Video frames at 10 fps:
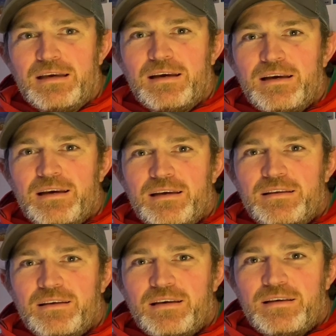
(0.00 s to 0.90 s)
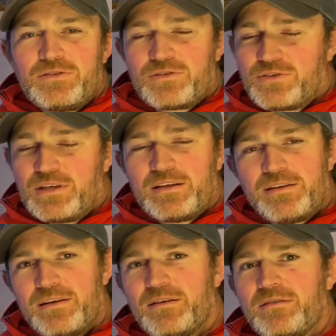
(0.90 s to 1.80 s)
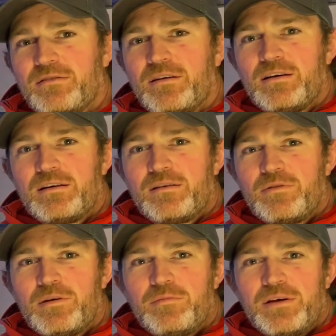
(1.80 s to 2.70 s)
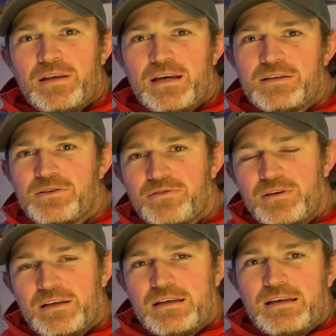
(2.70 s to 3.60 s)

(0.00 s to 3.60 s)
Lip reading: and just chilling there around by the estuary.